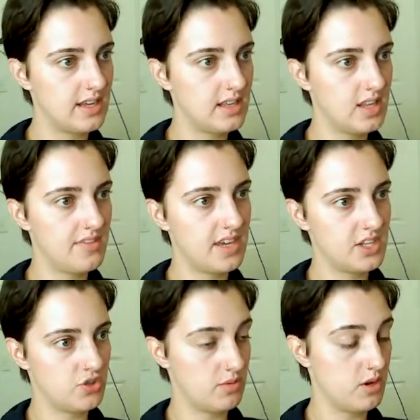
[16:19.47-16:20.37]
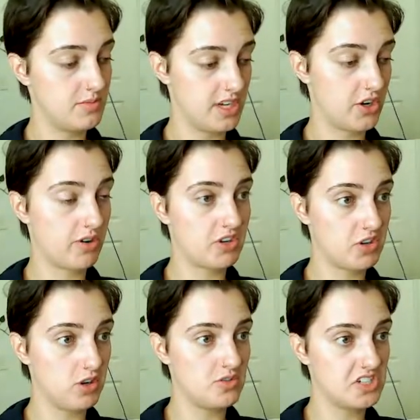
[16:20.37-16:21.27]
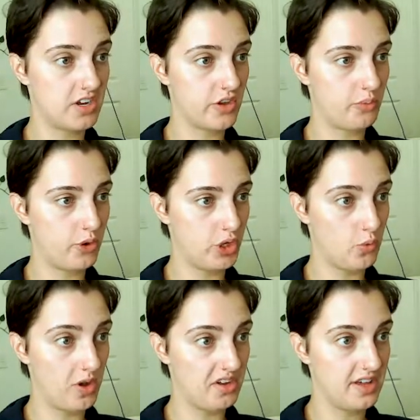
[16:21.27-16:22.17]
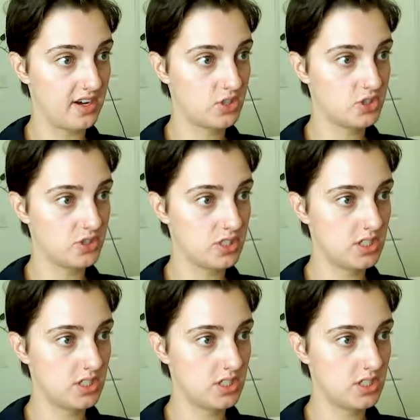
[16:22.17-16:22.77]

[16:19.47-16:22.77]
living and dream home decorator go together pretty well, actually.